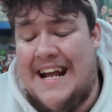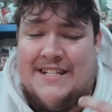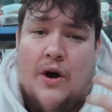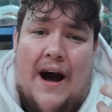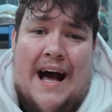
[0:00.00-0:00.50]
it's
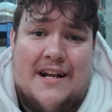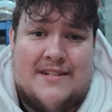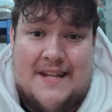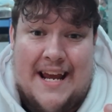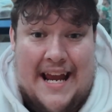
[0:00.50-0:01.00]
not as
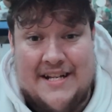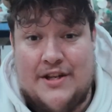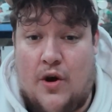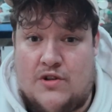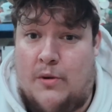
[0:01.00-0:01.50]
thick, it's
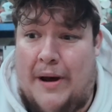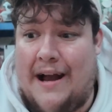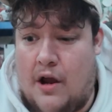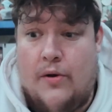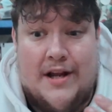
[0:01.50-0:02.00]
not
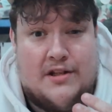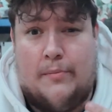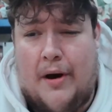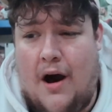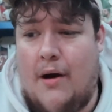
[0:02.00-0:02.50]
tobacco, it's a
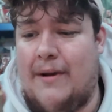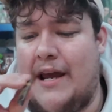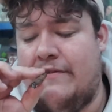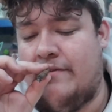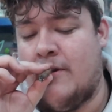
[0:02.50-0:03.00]
palm leaf.